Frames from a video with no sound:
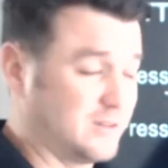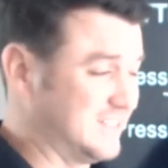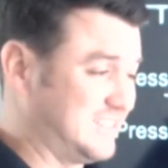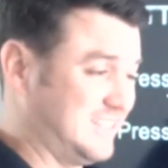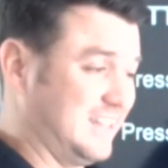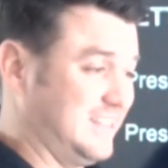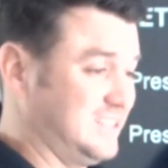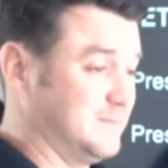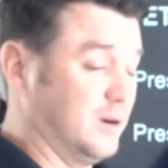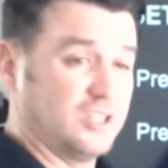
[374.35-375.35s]
You can set
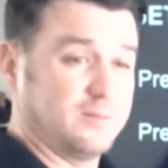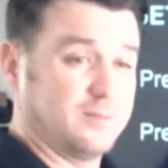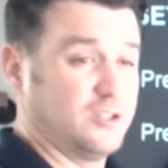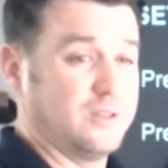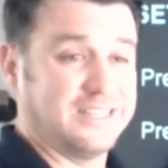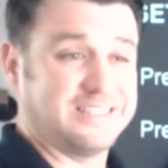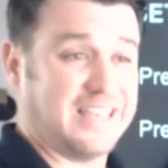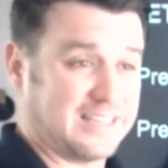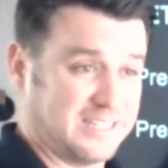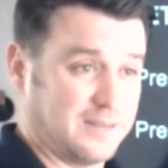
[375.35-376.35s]
these modes up to do the
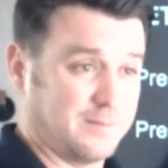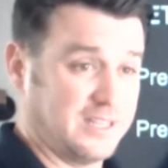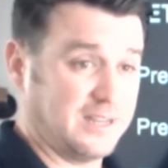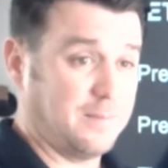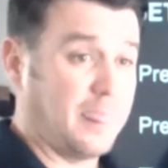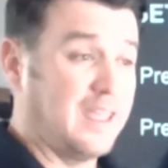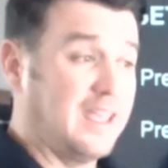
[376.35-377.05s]
exact same thing.